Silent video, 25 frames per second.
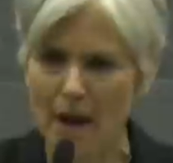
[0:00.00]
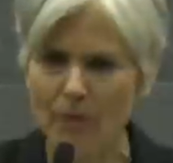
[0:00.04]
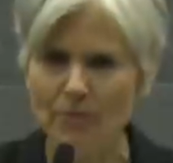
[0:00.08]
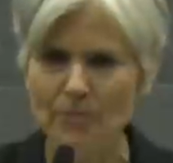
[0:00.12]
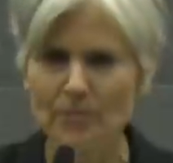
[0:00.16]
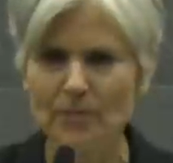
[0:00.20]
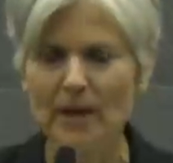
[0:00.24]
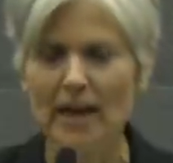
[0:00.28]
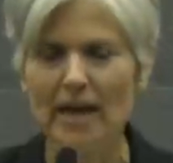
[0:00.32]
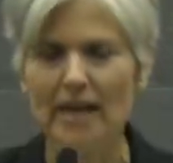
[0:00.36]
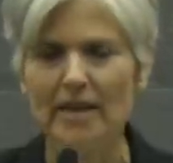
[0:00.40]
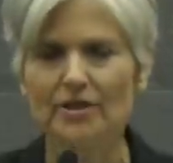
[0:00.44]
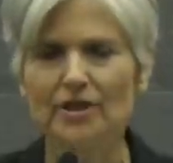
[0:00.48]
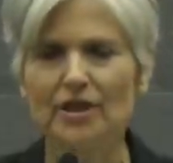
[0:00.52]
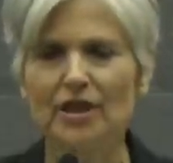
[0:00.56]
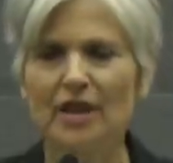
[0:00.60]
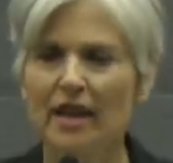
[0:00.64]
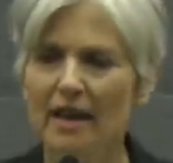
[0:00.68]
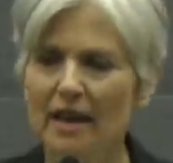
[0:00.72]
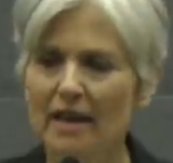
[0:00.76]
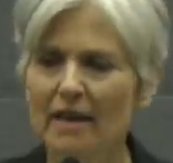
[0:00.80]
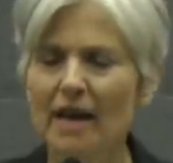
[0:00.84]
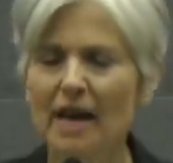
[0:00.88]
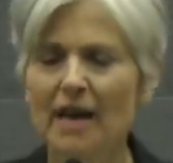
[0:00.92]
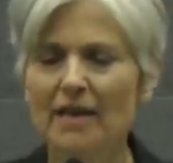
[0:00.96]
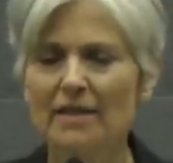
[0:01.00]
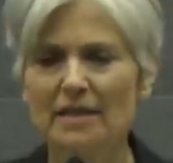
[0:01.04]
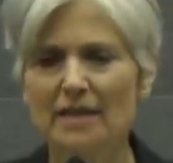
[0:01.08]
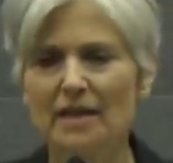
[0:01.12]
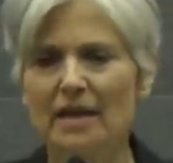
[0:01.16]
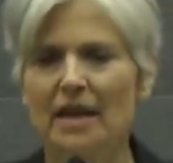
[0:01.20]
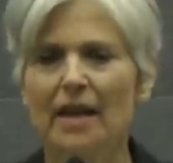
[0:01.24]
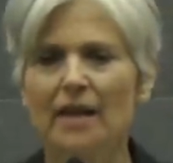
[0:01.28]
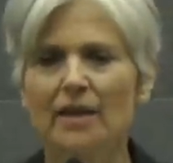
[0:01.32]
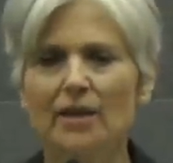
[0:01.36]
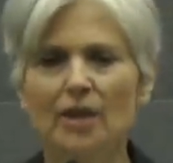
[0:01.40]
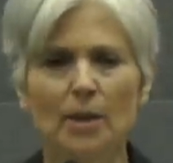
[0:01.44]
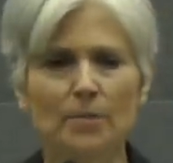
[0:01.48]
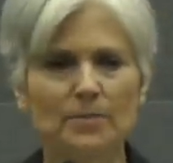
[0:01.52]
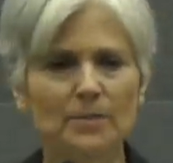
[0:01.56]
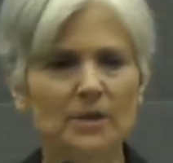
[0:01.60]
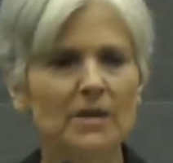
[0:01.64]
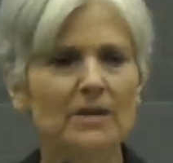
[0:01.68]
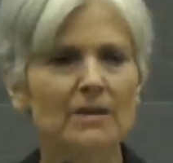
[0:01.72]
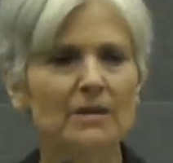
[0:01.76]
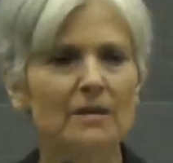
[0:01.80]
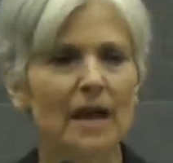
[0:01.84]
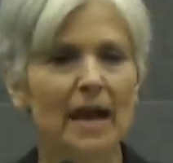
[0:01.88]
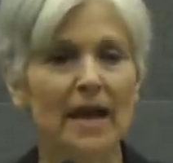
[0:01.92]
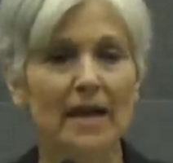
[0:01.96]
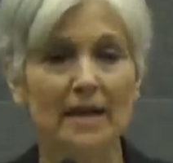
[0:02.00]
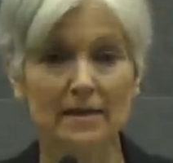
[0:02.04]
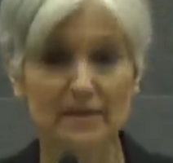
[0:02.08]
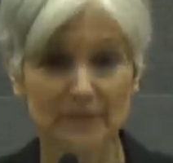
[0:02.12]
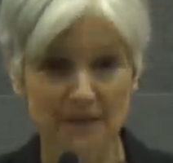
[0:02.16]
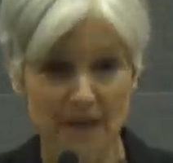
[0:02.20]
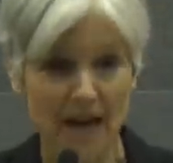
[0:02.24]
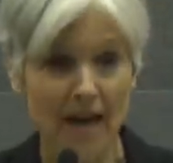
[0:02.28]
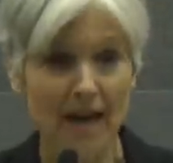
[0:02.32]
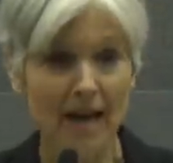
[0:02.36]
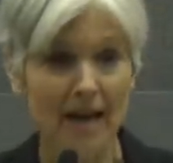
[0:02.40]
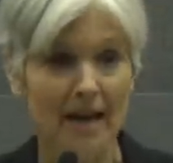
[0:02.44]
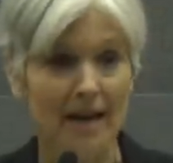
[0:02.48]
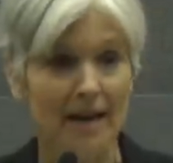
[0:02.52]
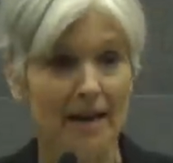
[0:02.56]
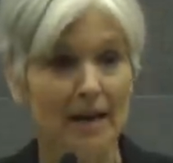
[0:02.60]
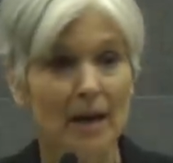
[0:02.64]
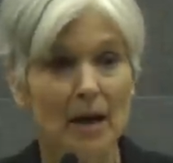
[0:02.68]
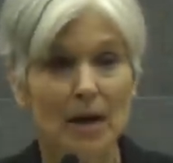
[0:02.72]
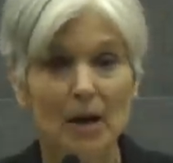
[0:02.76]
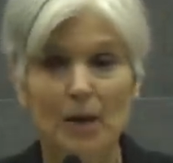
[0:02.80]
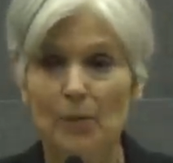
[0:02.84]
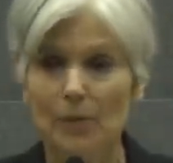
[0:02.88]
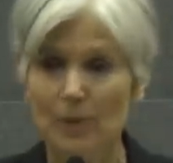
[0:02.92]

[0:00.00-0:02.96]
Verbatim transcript: outrage cannot stand up to the light of day.